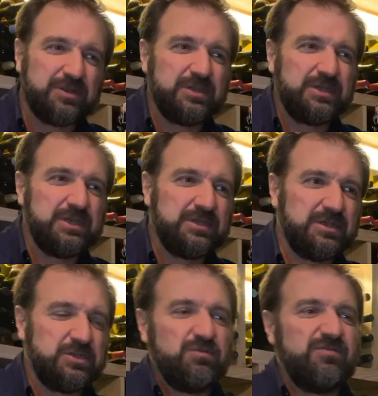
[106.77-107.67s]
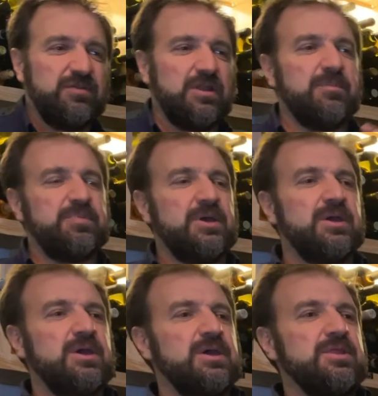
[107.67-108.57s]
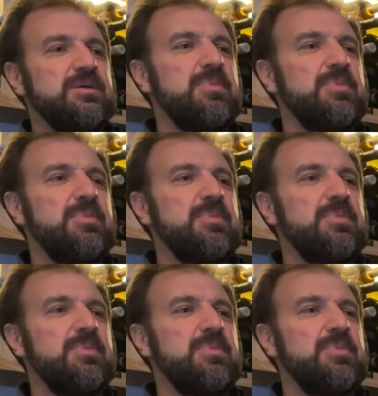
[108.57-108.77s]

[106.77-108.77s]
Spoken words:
The idea that you fill up the